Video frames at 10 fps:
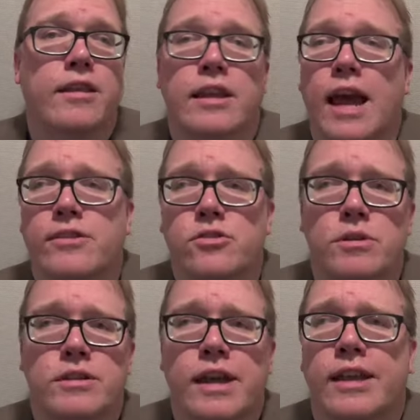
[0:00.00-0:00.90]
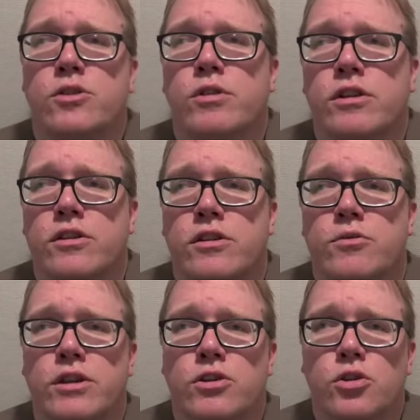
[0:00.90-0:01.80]
and the costume design as
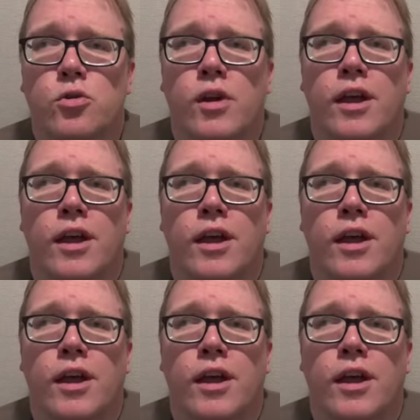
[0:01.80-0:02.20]
well too,